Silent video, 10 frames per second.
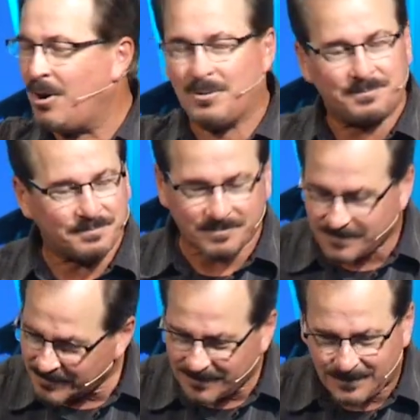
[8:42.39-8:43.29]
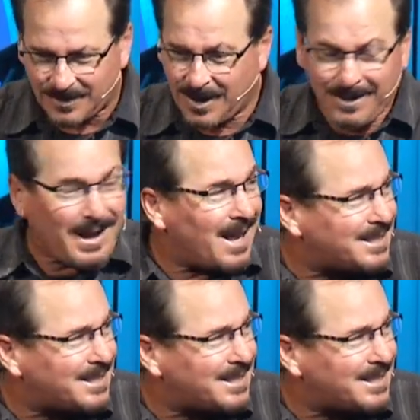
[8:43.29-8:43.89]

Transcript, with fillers: know, they got